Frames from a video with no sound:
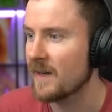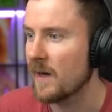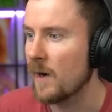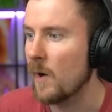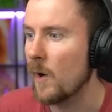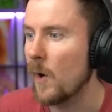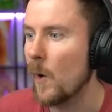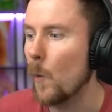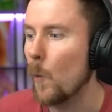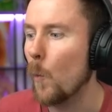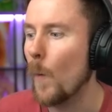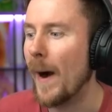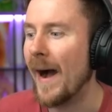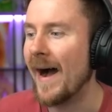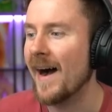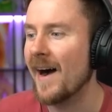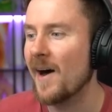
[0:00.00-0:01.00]
Uh,
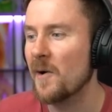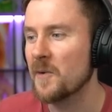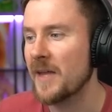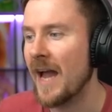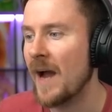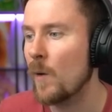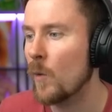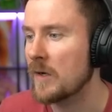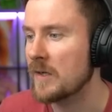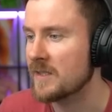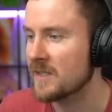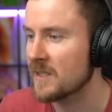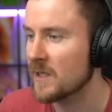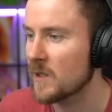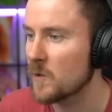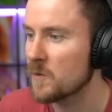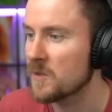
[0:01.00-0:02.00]
wow, that was
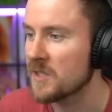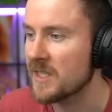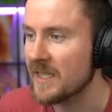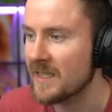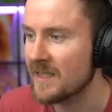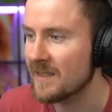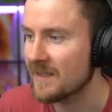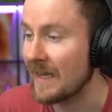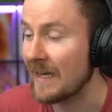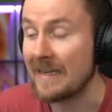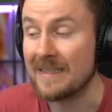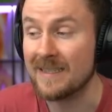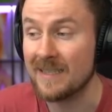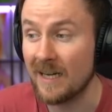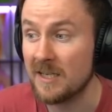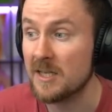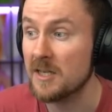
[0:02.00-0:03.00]
so genius. Like,
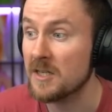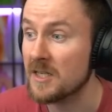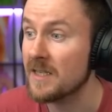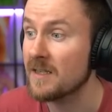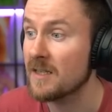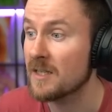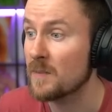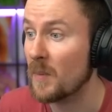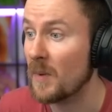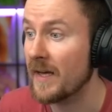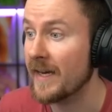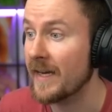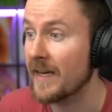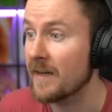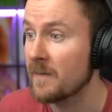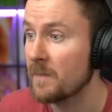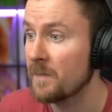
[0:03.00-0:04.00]
such a genius
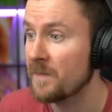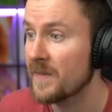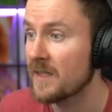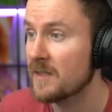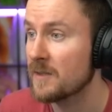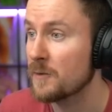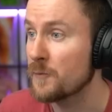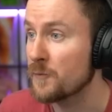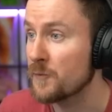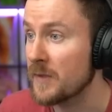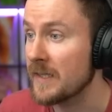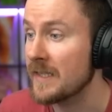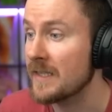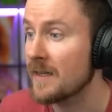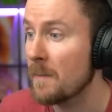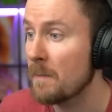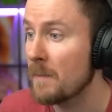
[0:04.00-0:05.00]
play to
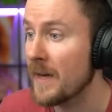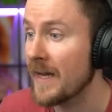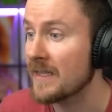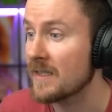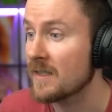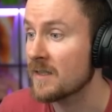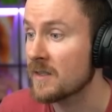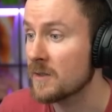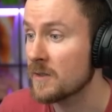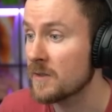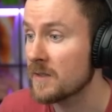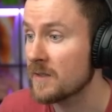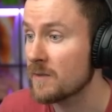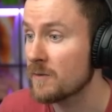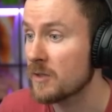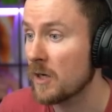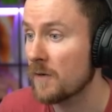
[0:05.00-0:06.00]
really make good
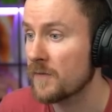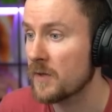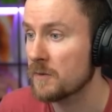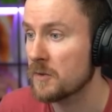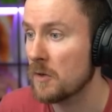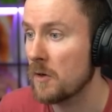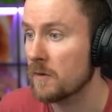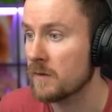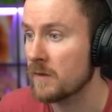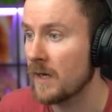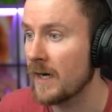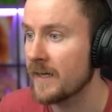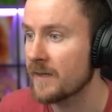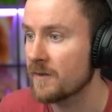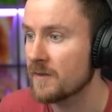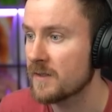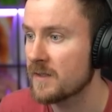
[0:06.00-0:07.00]
use of those hog
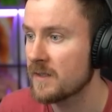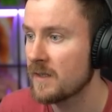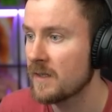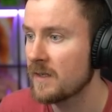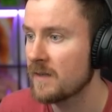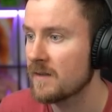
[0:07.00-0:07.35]
gliders.